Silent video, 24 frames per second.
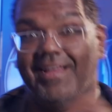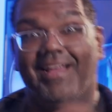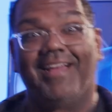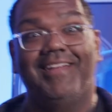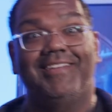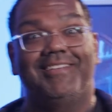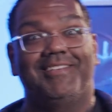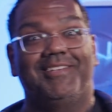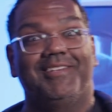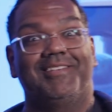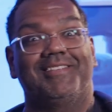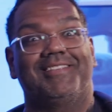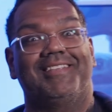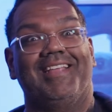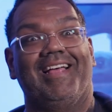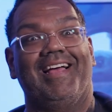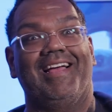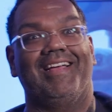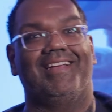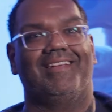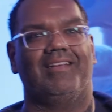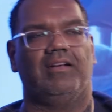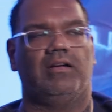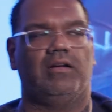And dude's
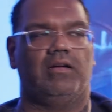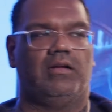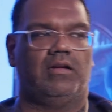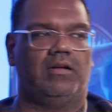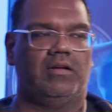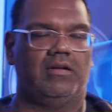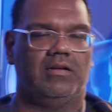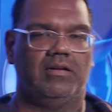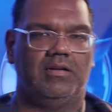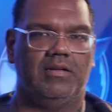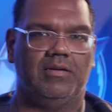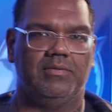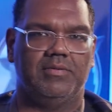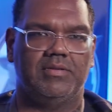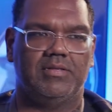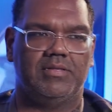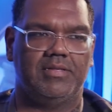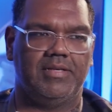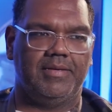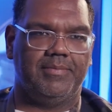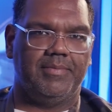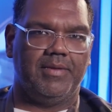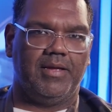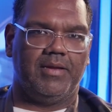like, oh, it would
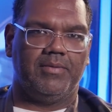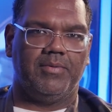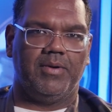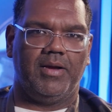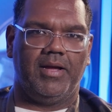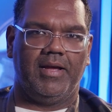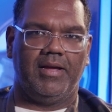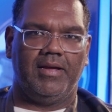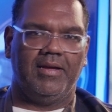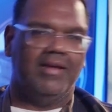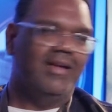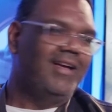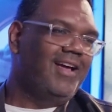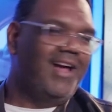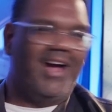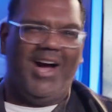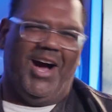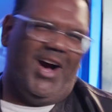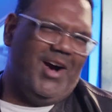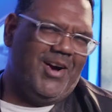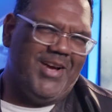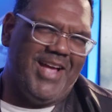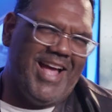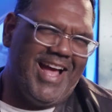seem that way.
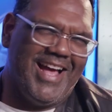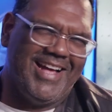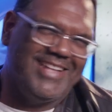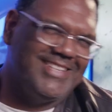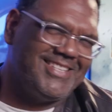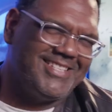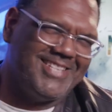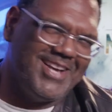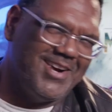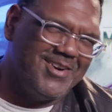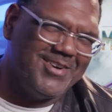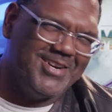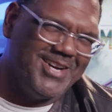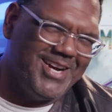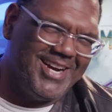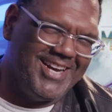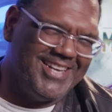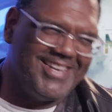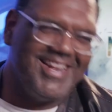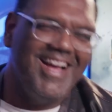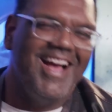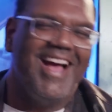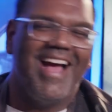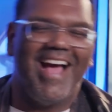Oh yeah, it's so
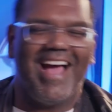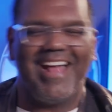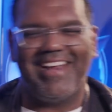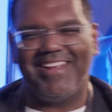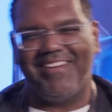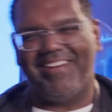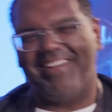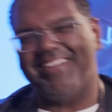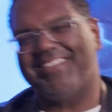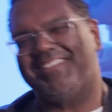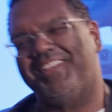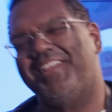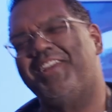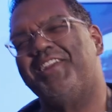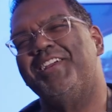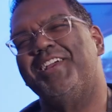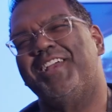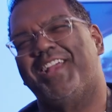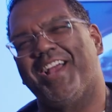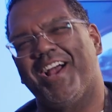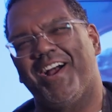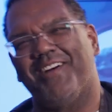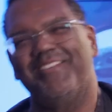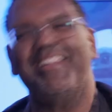good. Anyway, so there you
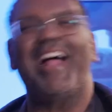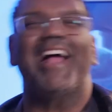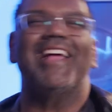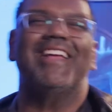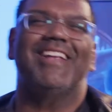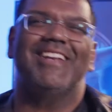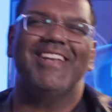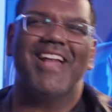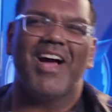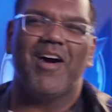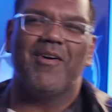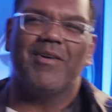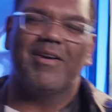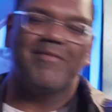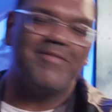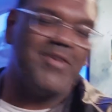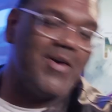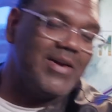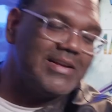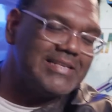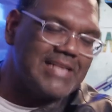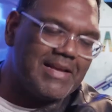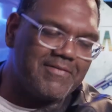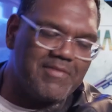go. Now you know. And if
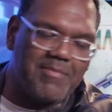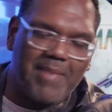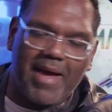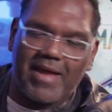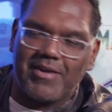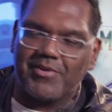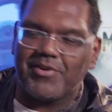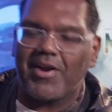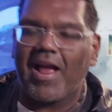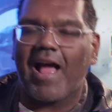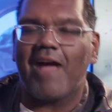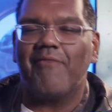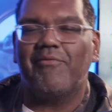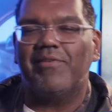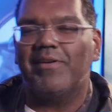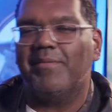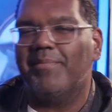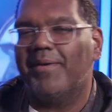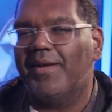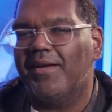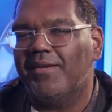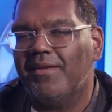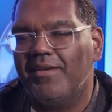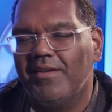knowing is half the battle, you're halfway to
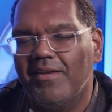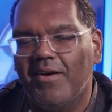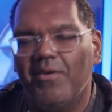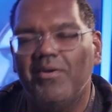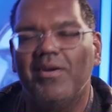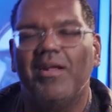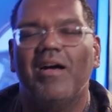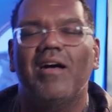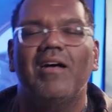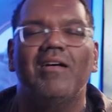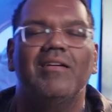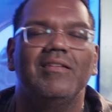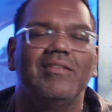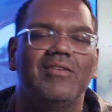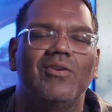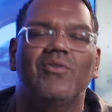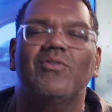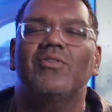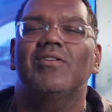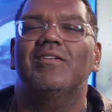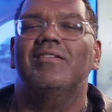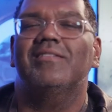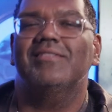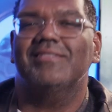being a know-it-all
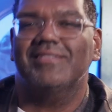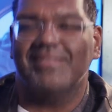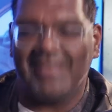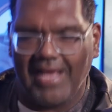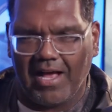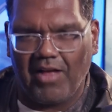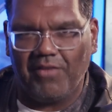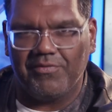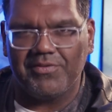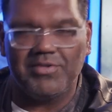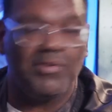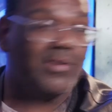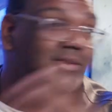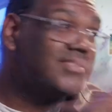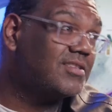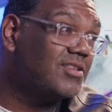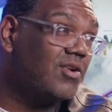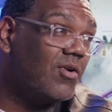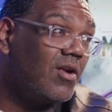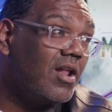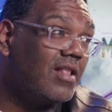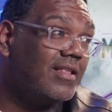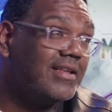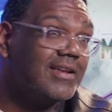yourself. So what's the
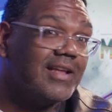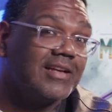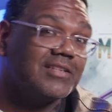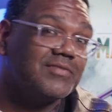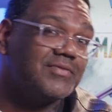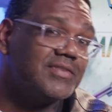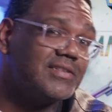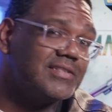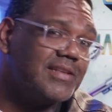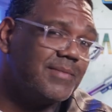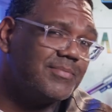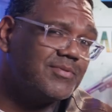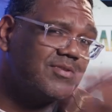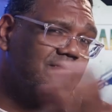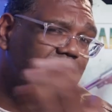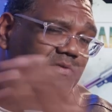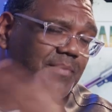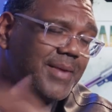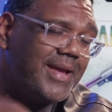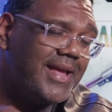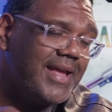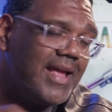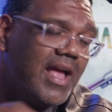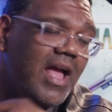know-it-all index for this episode
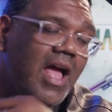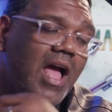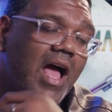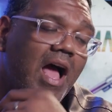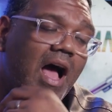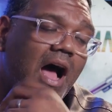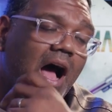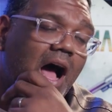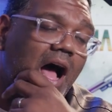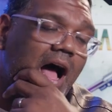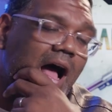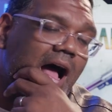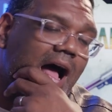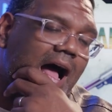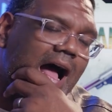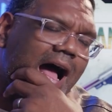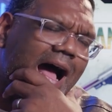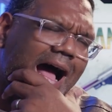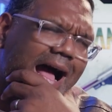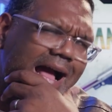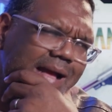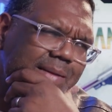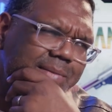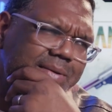for me?
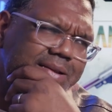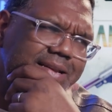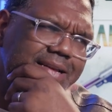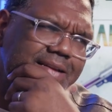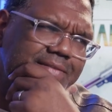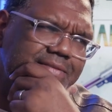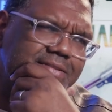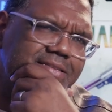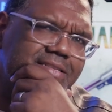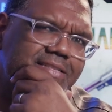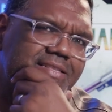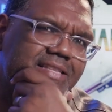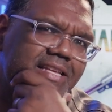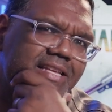I'm going to give